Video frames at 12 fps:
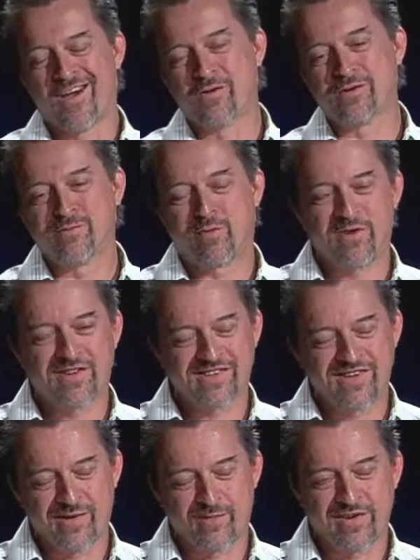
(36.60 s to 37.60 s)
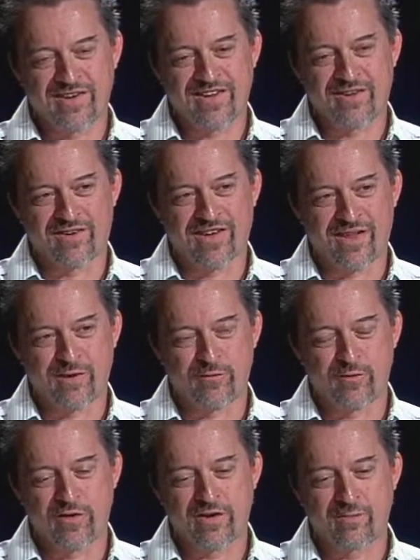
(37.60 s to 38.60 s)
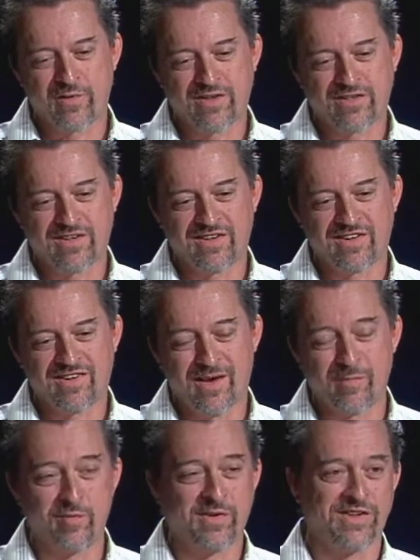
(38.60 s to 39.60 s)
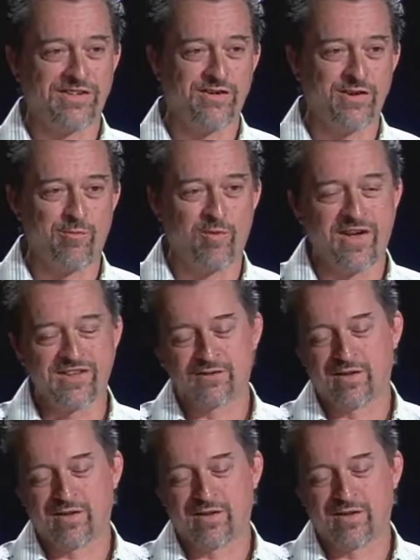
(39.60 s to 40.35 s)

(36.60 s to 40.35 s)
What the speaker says: was born in San Bernardino, California, but I'm a military brat,